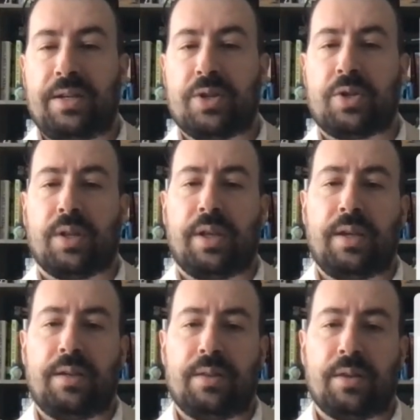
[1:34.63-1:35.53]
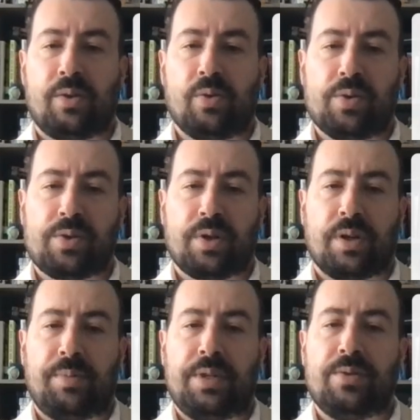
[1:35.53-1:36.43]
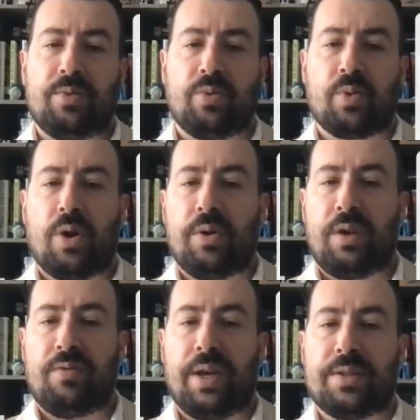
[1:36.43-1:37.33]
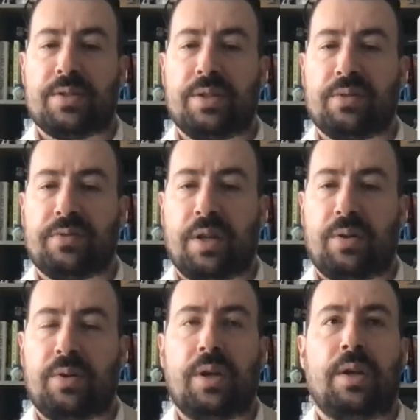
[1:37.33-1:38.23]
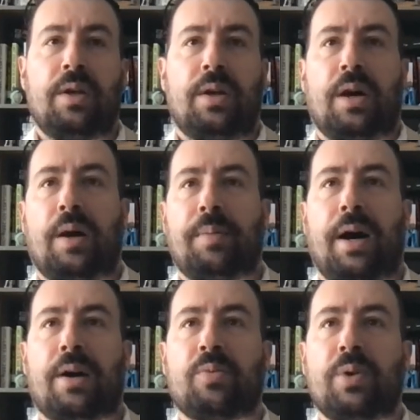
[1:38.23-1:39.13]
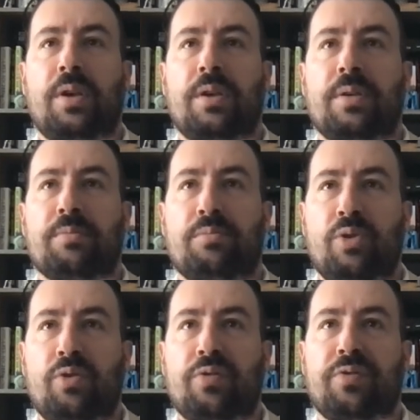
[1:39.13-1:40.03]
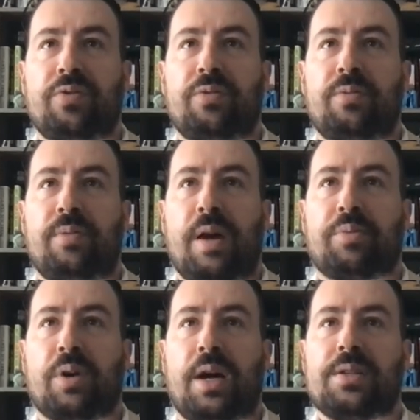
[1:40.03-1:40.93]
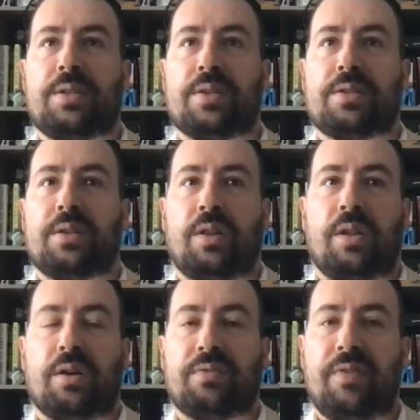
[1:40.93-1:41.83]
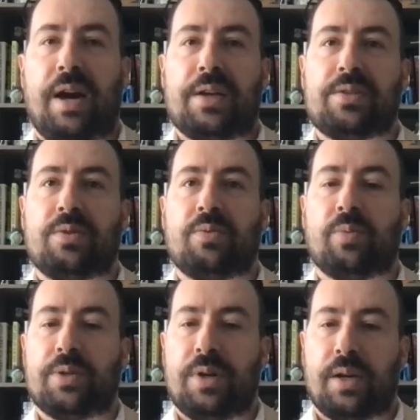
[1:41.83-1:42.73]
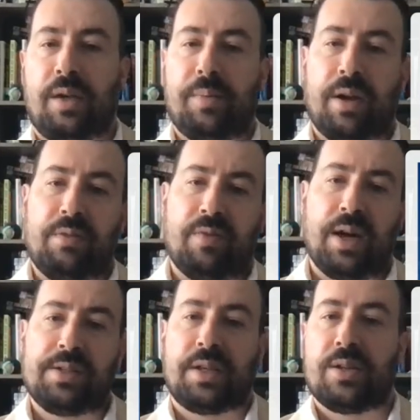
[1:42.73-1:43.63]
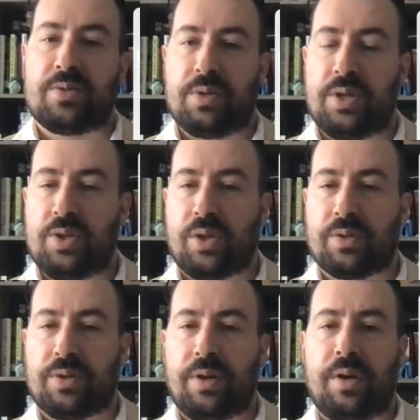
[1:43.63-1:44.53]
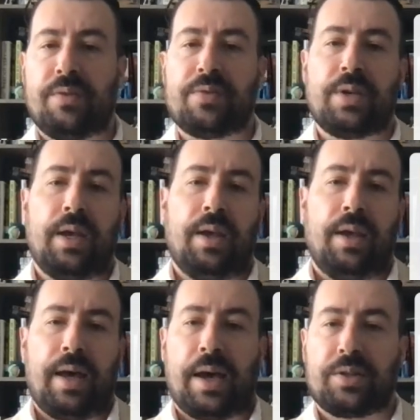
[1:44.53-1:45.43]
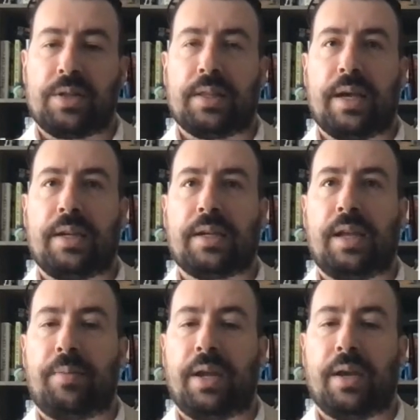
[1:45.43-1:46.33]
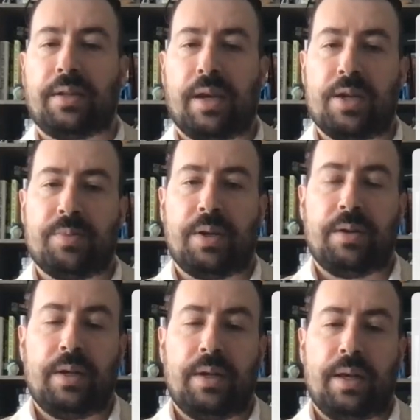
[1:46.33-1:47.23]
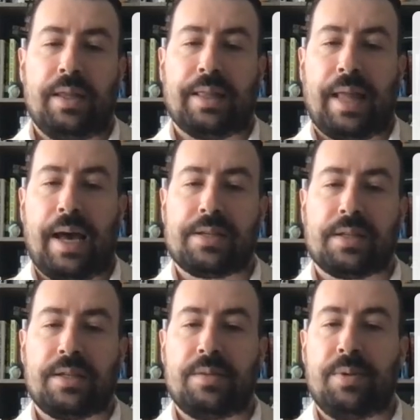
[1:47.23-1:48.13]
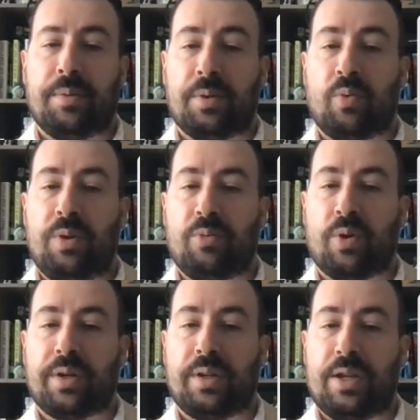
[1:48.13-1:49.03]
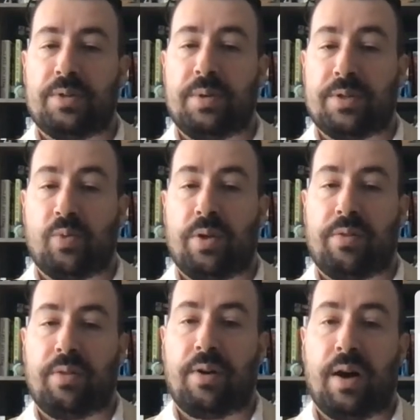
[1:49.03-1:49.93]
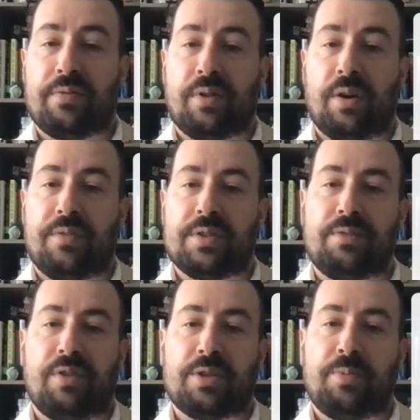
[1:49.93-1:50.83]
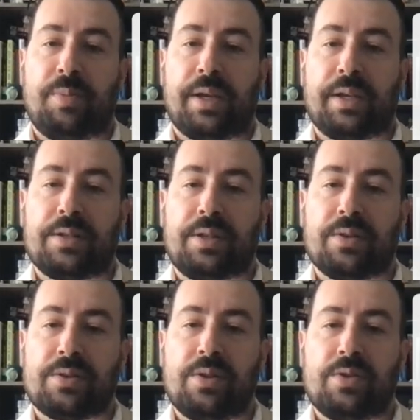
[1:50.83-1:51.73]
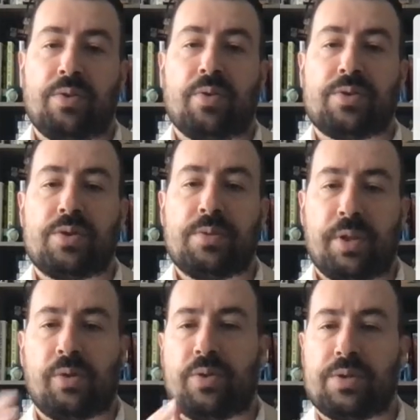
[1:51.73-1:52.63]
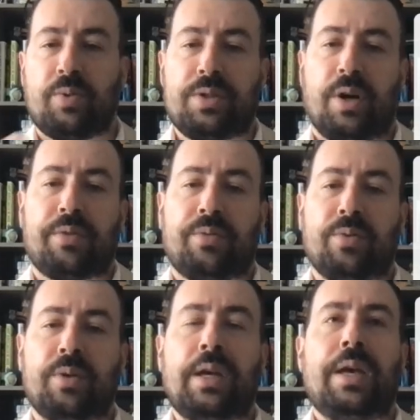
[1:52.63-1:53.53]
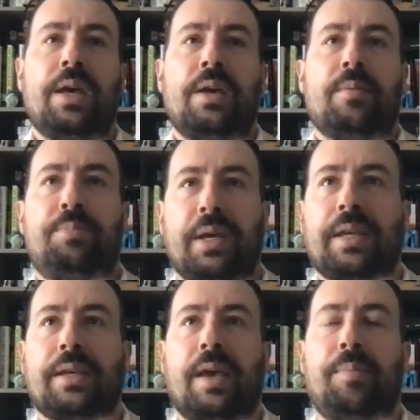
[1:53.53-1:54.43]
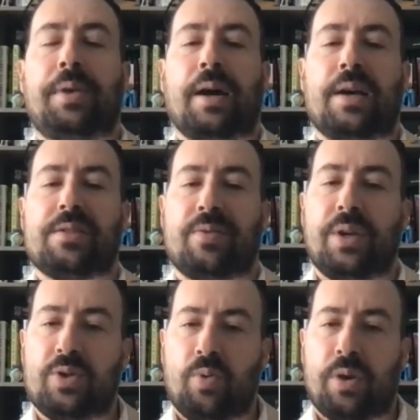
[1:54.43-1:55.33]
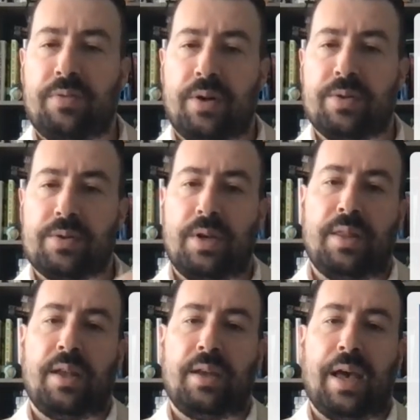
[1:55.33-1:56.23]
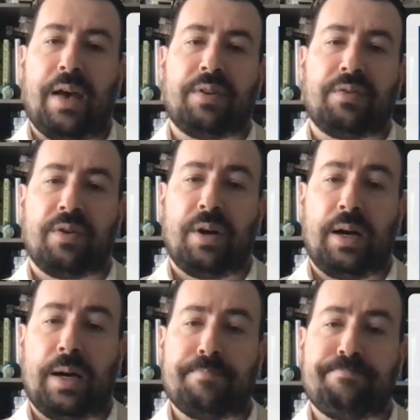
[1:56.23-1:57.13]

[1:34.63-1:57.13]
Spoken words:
Additionally, the goals are going to be to grow and advance deal flow. How do we move that process along faster when we're talking about advising on strategic alternatives, actually landing an M&A engagement? And then lastly, to be able to win more engagements with front office investment banking skills. So those are some of the goals that we talked through, picking KPIs for each one of those, and then having for